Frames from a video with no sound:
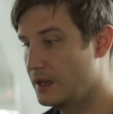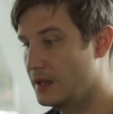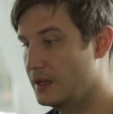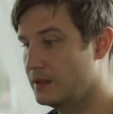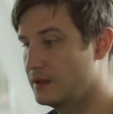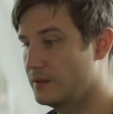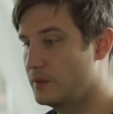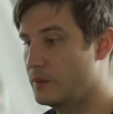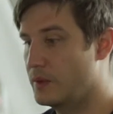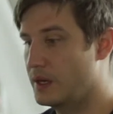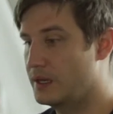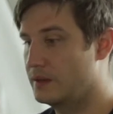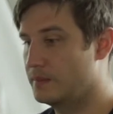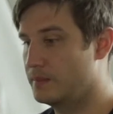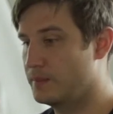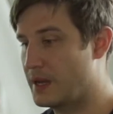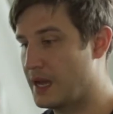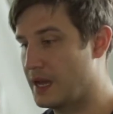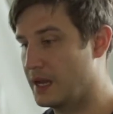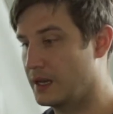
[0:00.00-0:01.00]
and then we
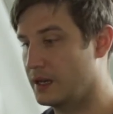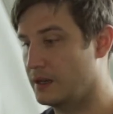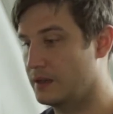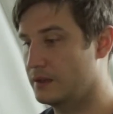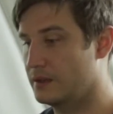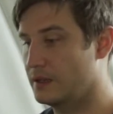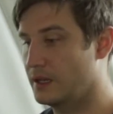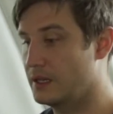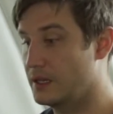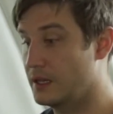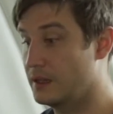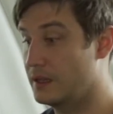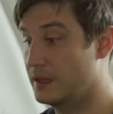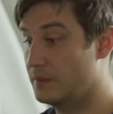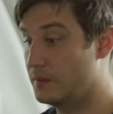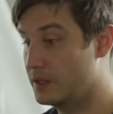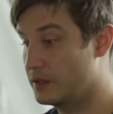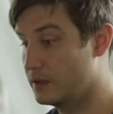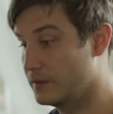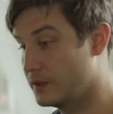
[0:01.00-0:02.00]
went back to, and
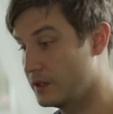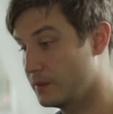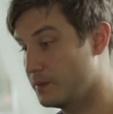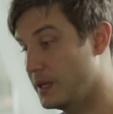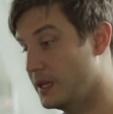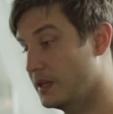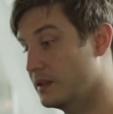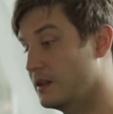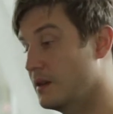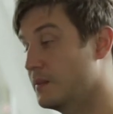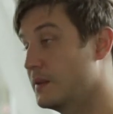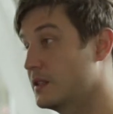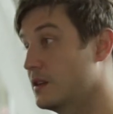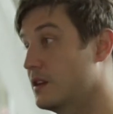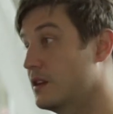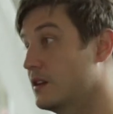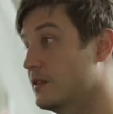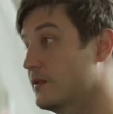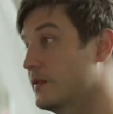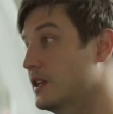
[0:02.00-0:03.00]
then we sort of just picked up this
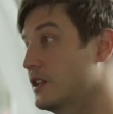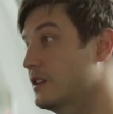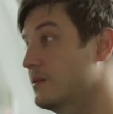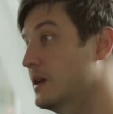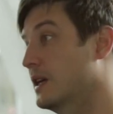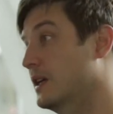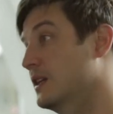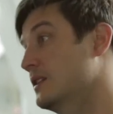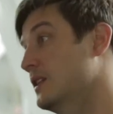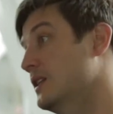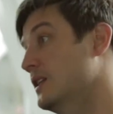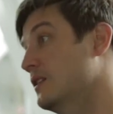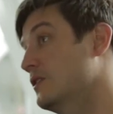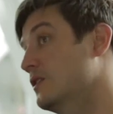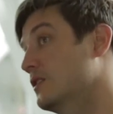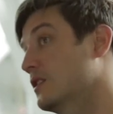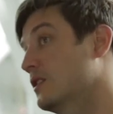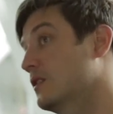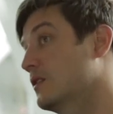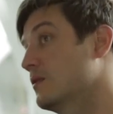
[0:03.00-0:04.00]
half finished magazine and
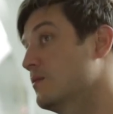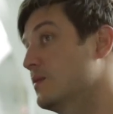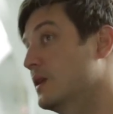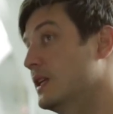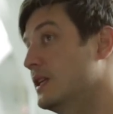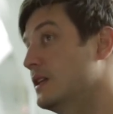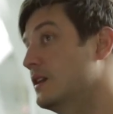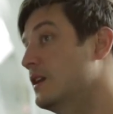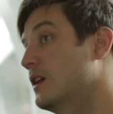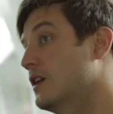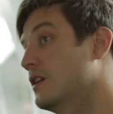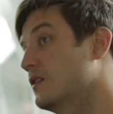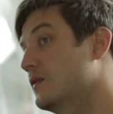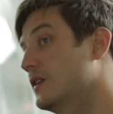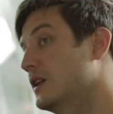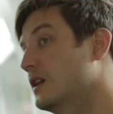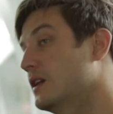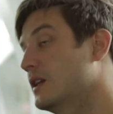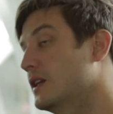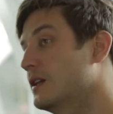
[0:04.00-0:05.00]
just kind of completed it
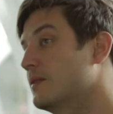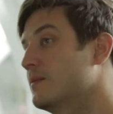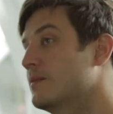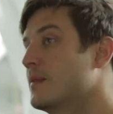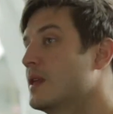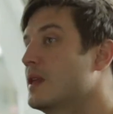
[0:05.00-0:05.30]
overnight.